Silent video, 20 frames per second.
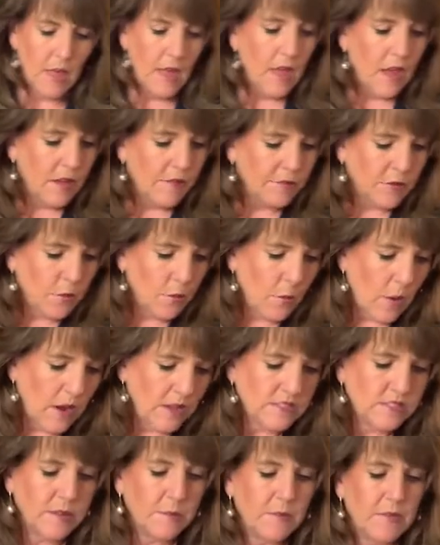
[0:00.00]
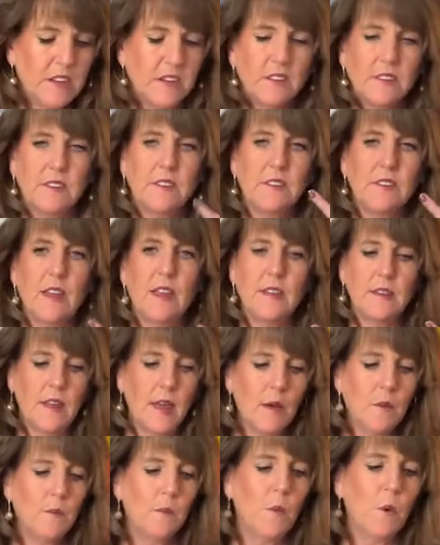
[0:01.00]
If you want something to stand
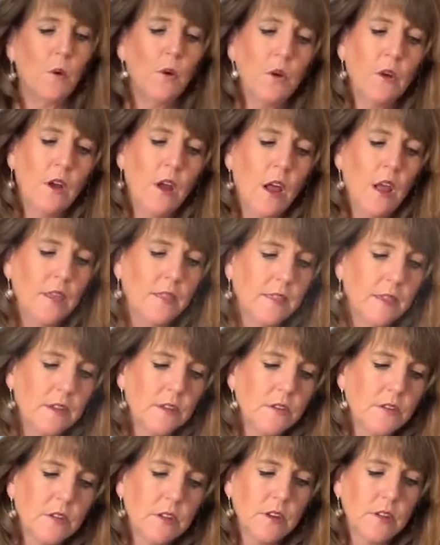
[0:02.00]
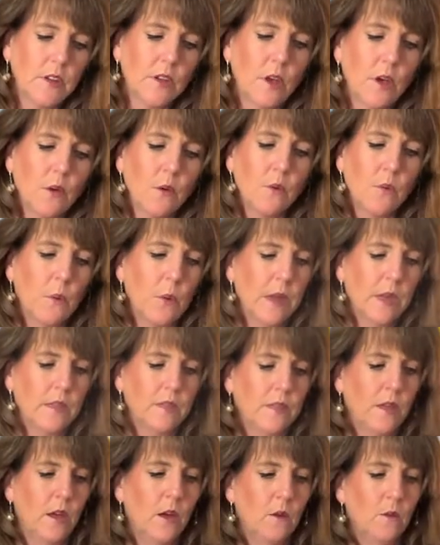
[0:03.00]
out more, then you're going to go with
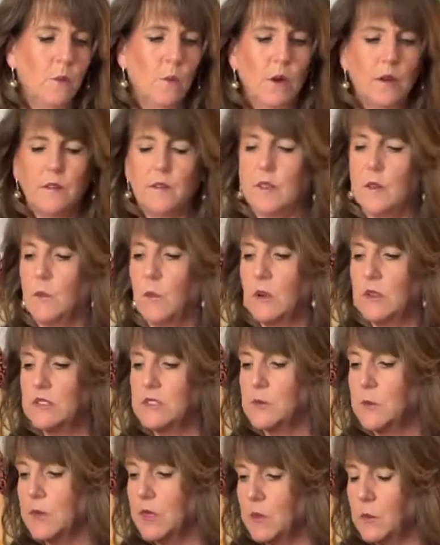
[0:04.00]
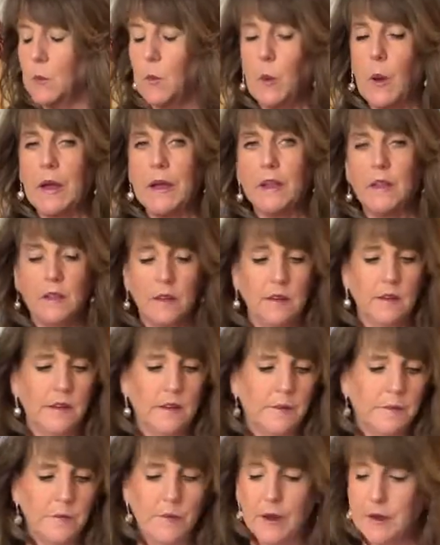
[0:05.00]
one of the ones with white in it,
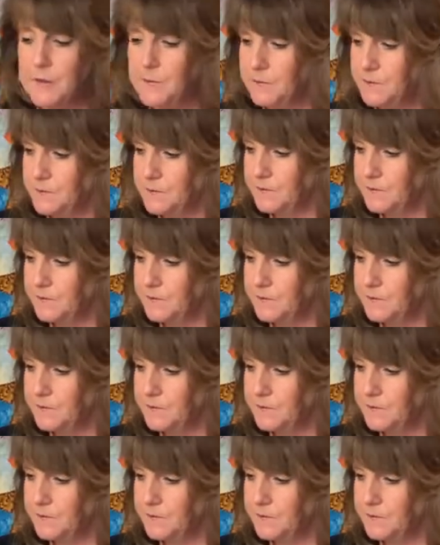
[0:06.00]
right?